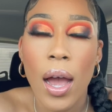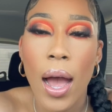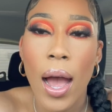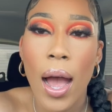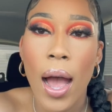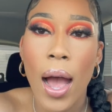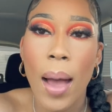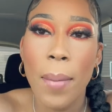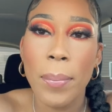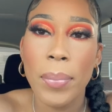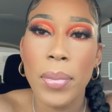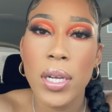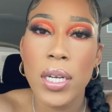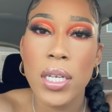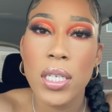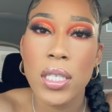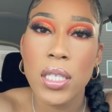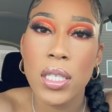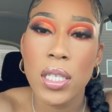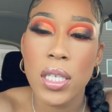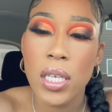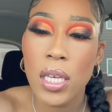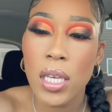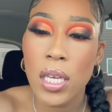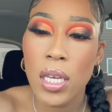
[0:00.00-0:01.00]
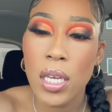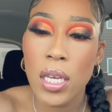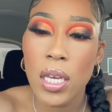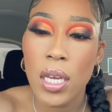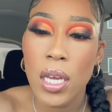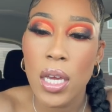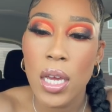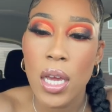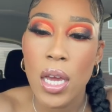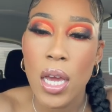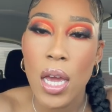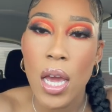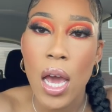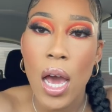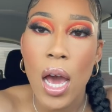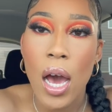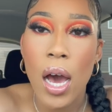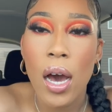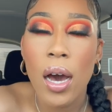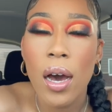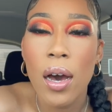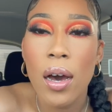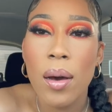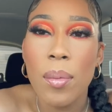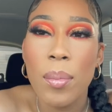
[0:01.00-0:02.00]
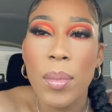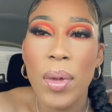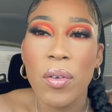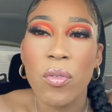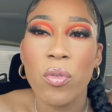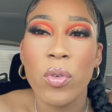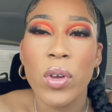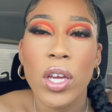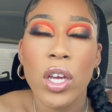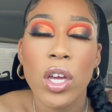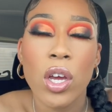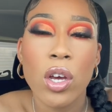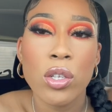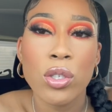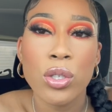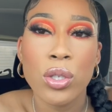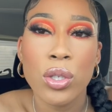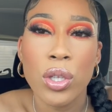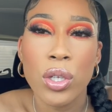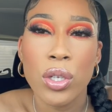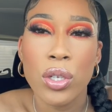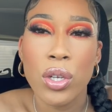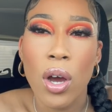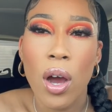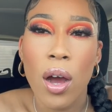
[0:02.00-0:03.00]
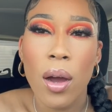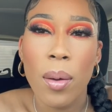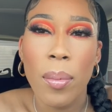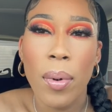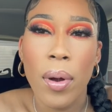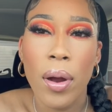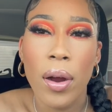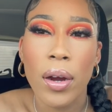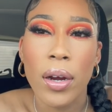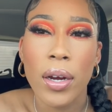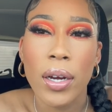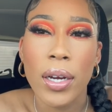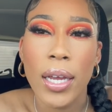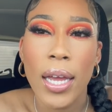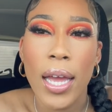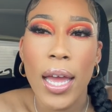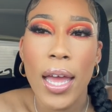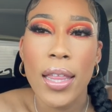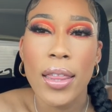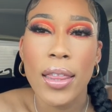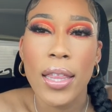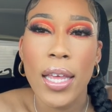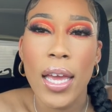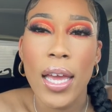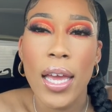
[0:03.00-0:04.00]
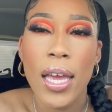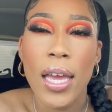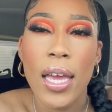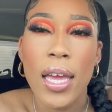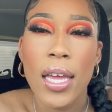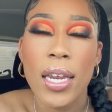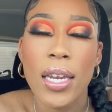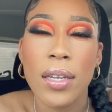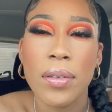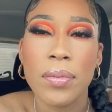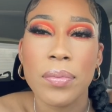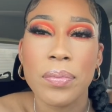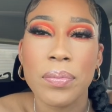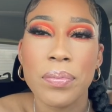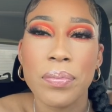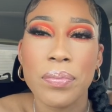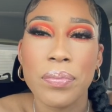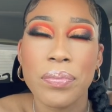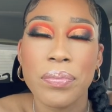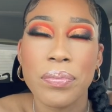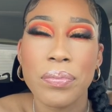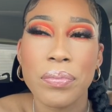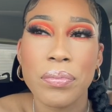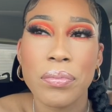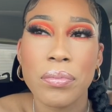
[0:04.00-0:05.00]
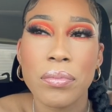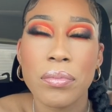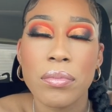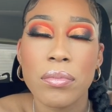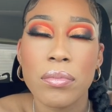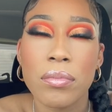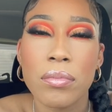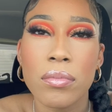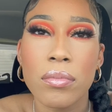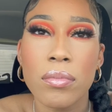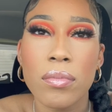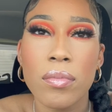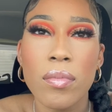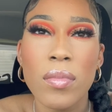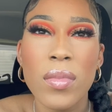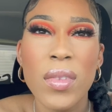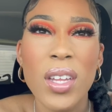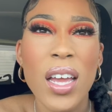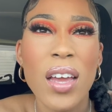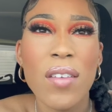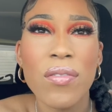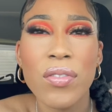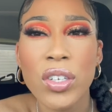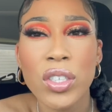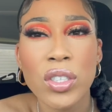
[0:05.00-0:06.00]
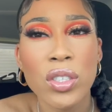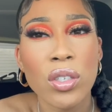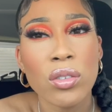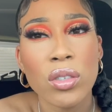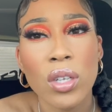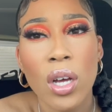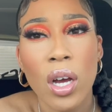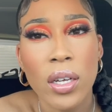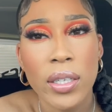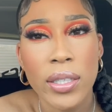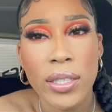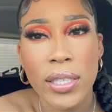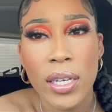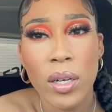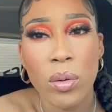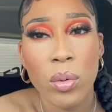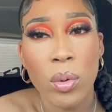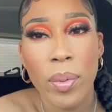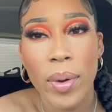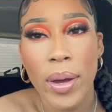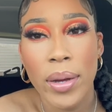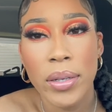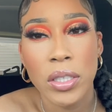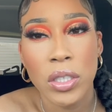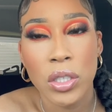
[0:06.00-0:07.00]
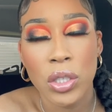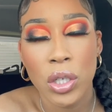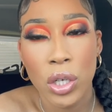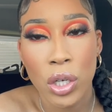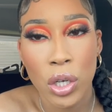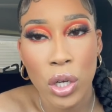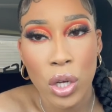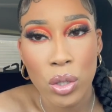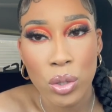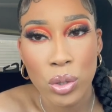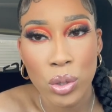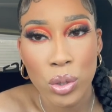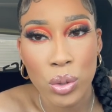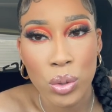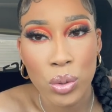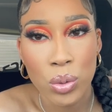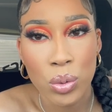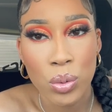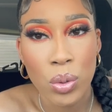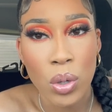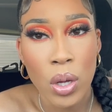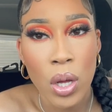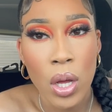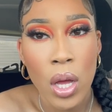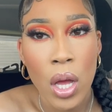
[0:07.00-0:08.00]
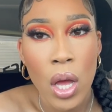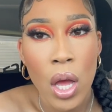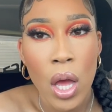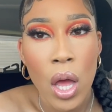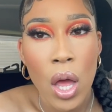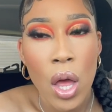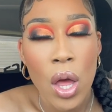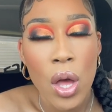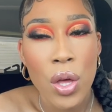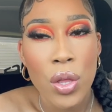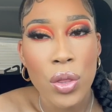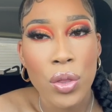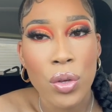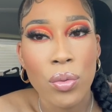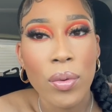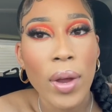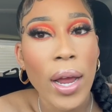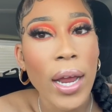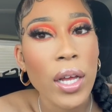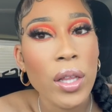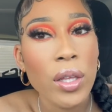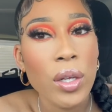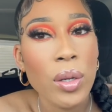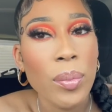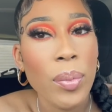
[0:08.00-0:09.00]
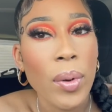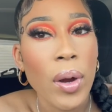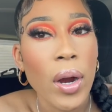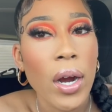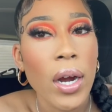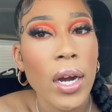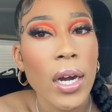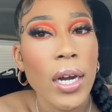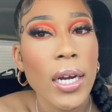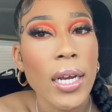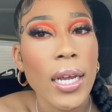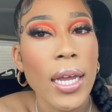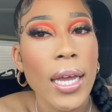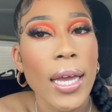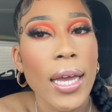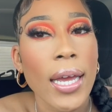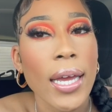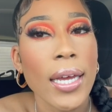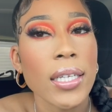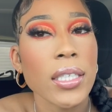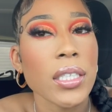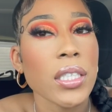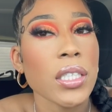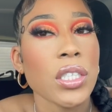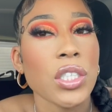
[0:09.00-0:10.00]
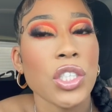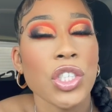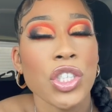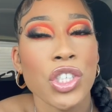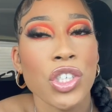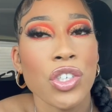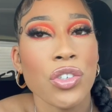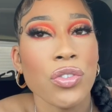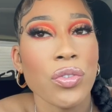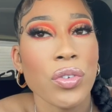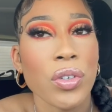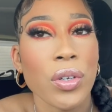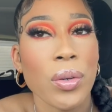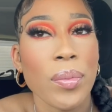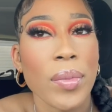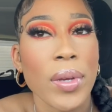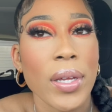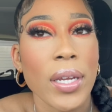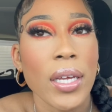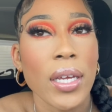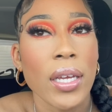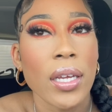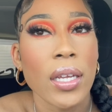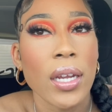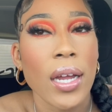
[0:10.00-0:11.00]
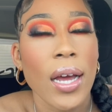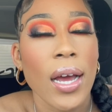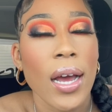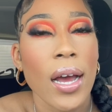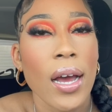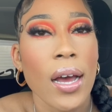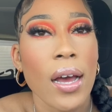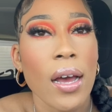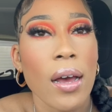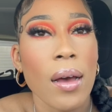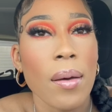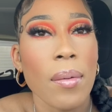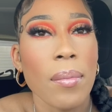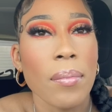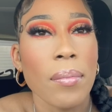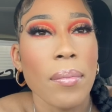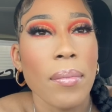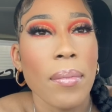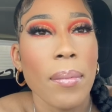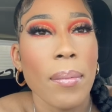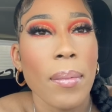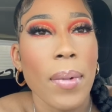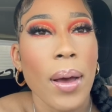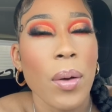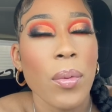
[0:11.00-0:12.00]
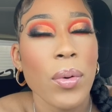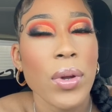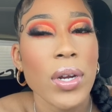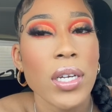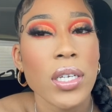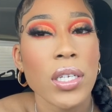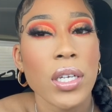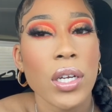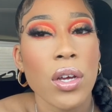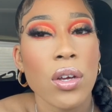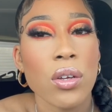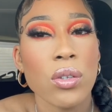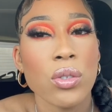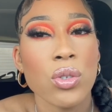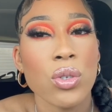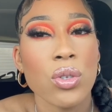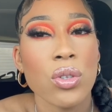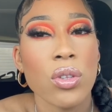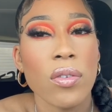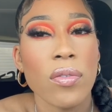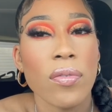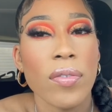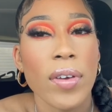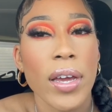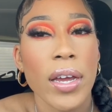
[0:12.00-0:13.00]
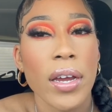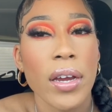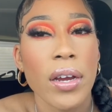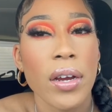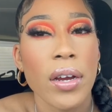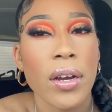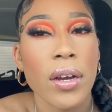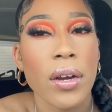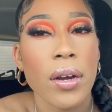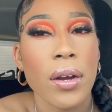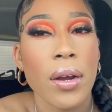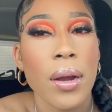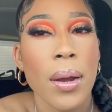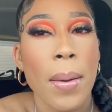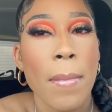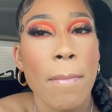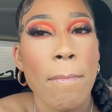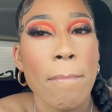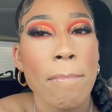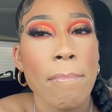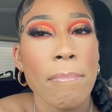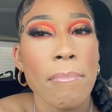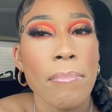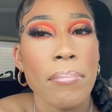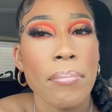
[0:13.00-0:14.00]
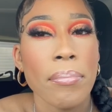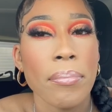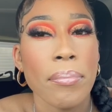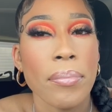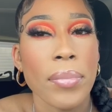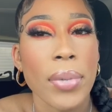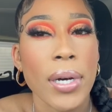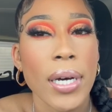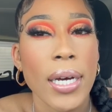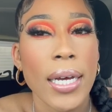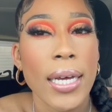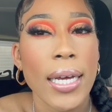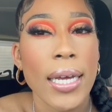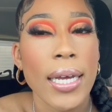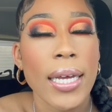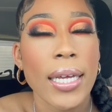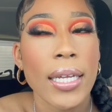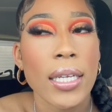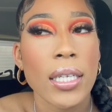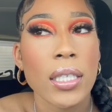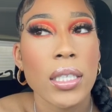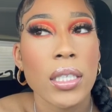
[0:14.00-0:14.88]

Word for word: I'm gonna see um if we can go to the dog park, and then if there's no dogs there, we're probably just gonna go to the regular park and just chill for a minute. um I wanted to go to the fair, but